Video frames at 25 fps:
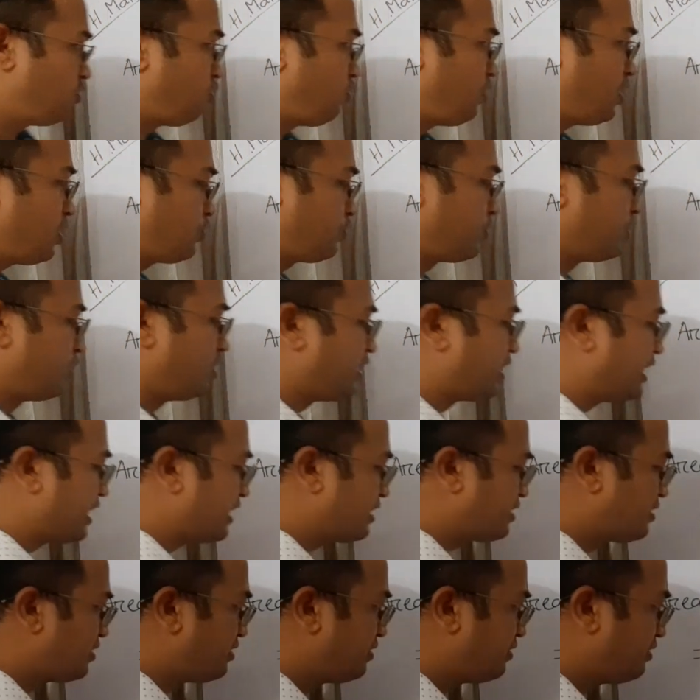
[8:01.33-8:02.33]
what we will
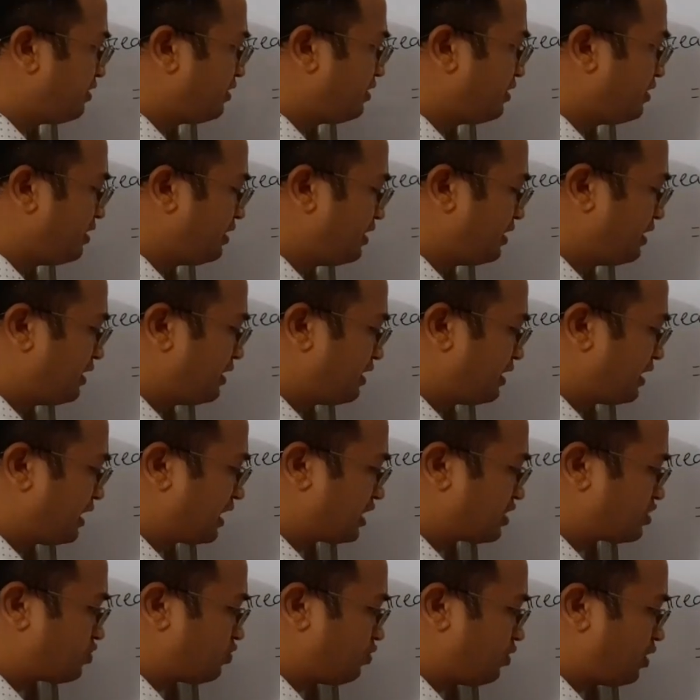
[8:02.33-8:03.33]
get?
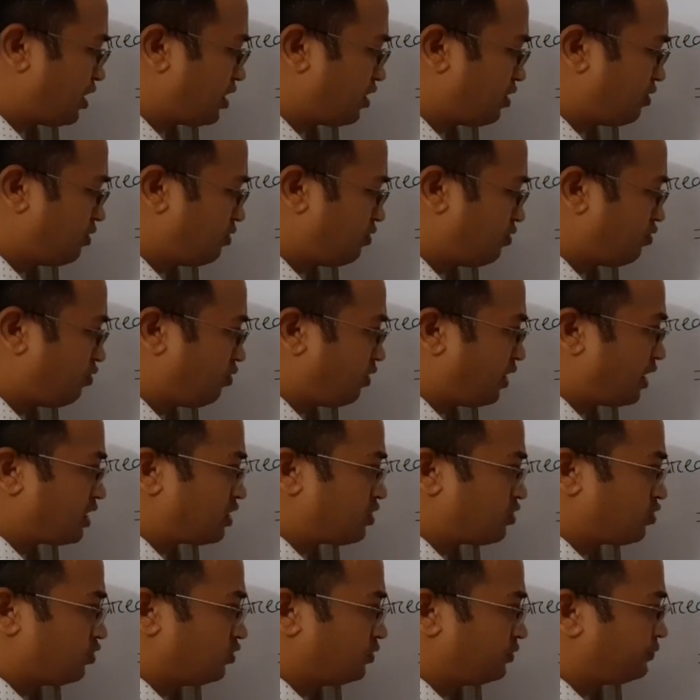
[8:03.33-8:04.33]
x1,
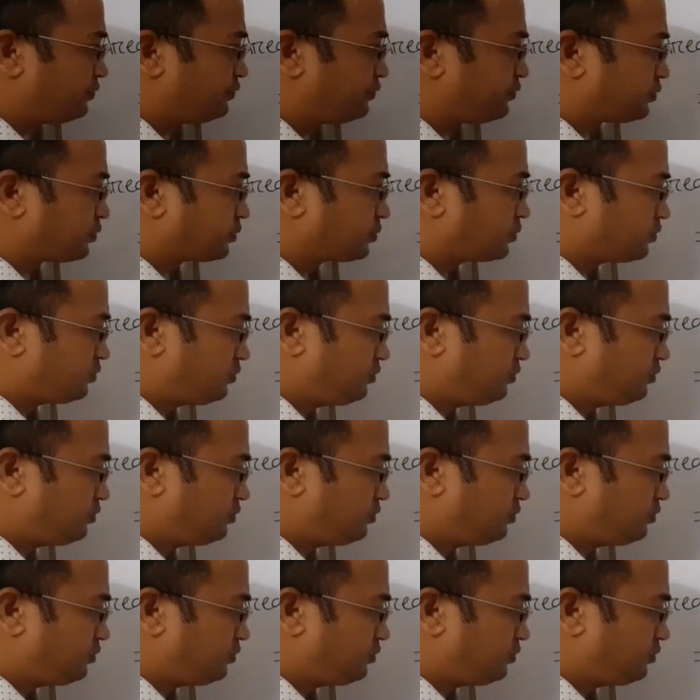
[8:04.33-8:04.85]
y2,